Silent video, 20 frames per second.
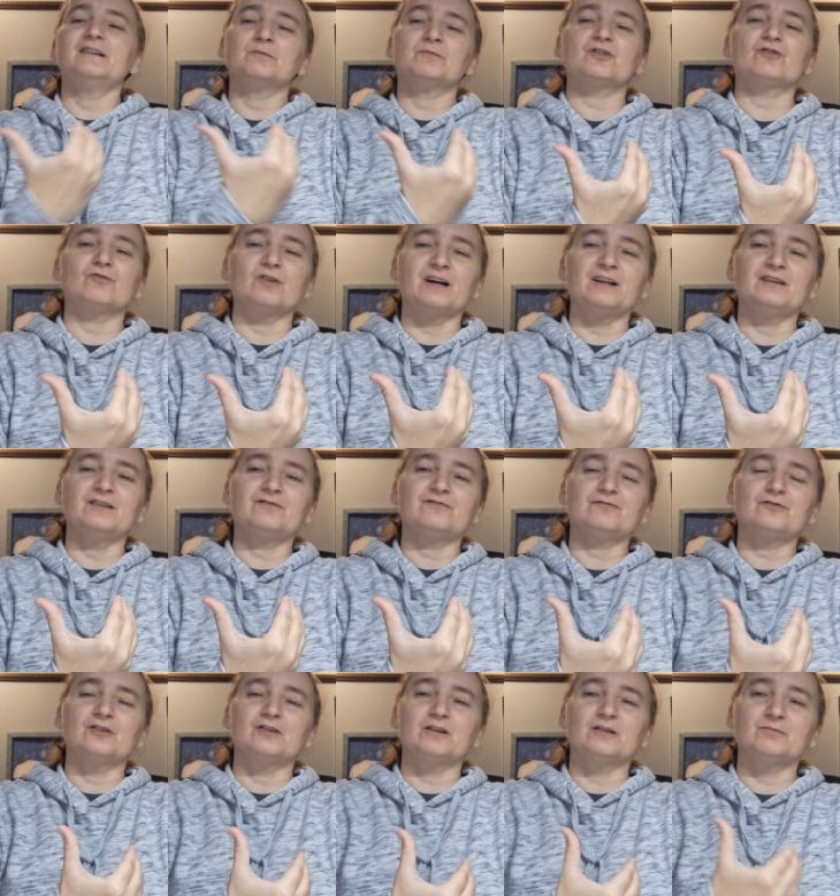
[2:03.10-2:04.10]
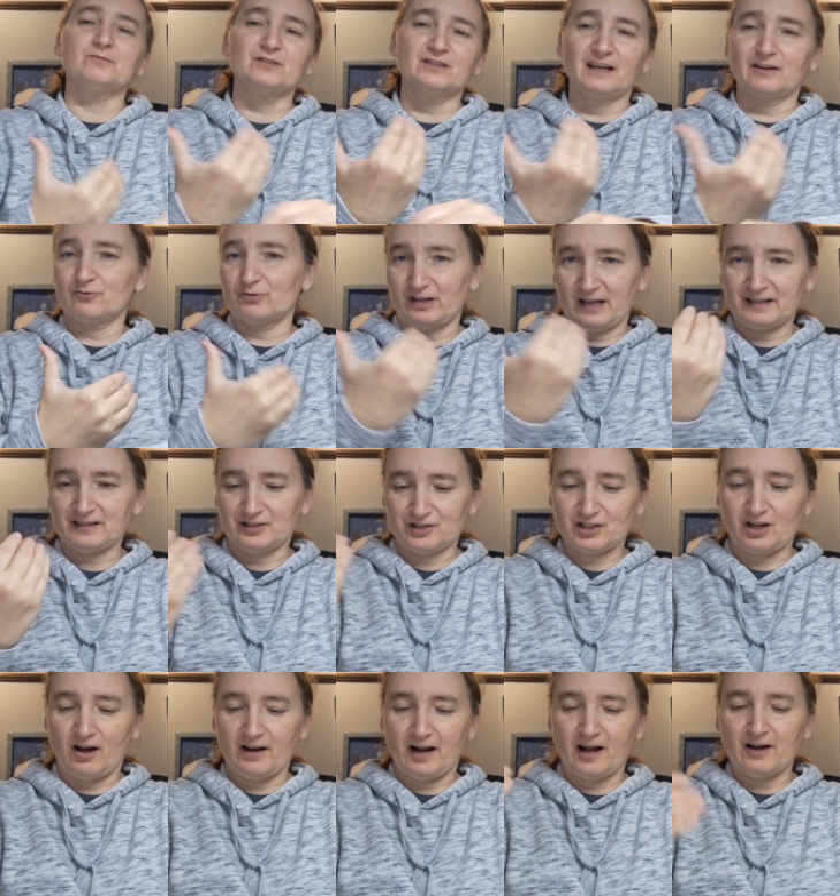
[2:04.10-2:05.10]
immigrated from, they were like the
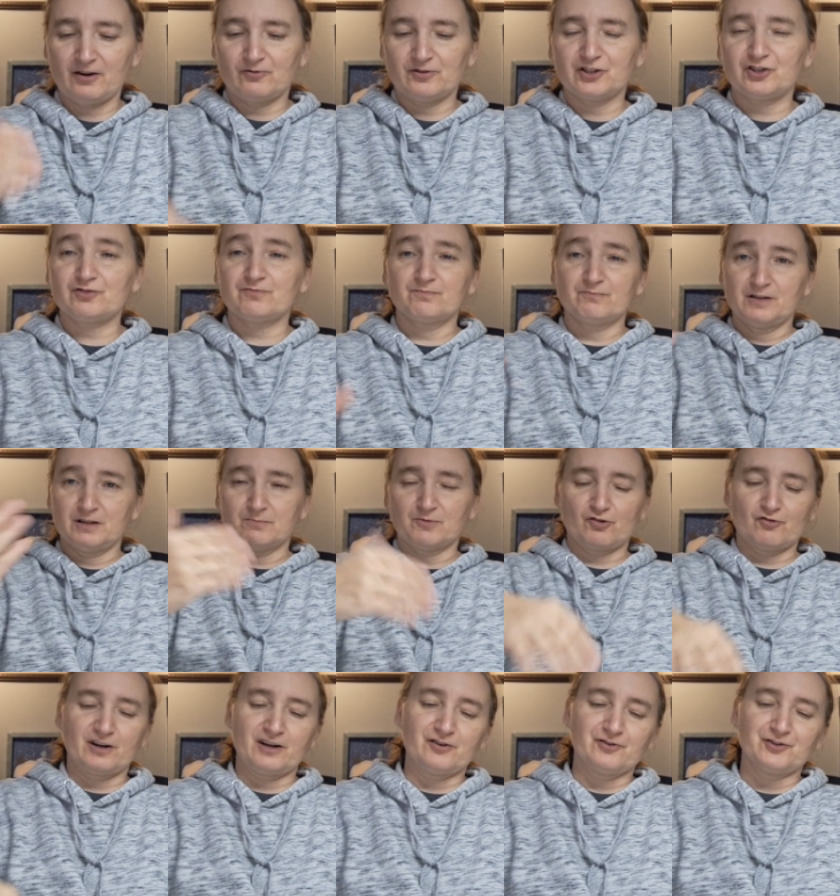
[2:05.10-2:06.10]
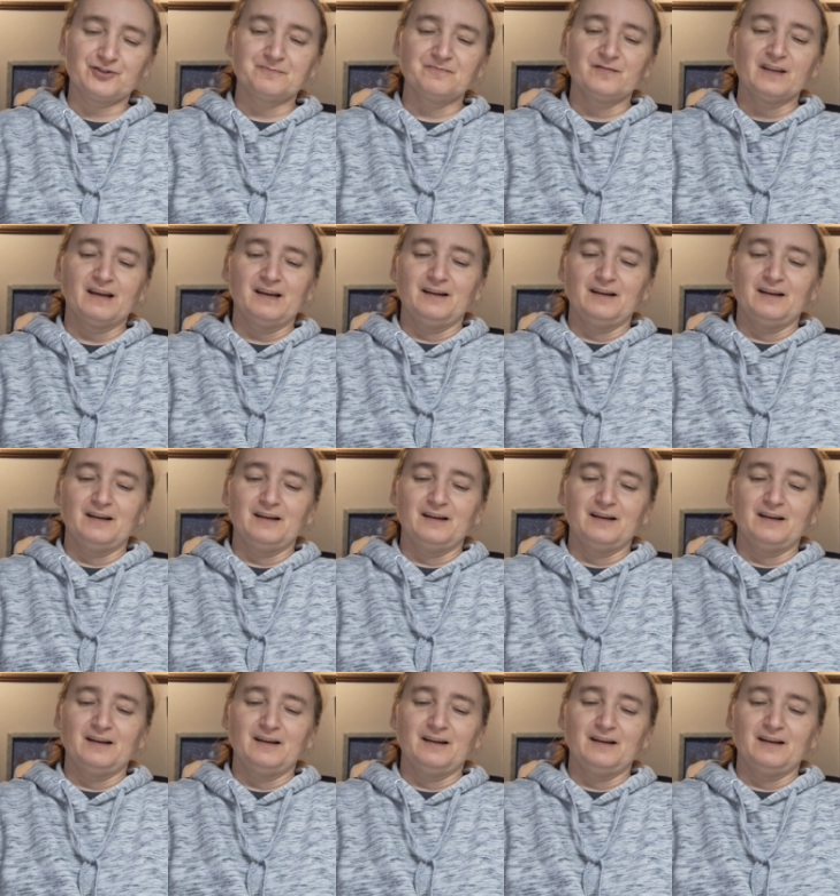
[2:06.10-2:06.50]
Scott Irish immigrators,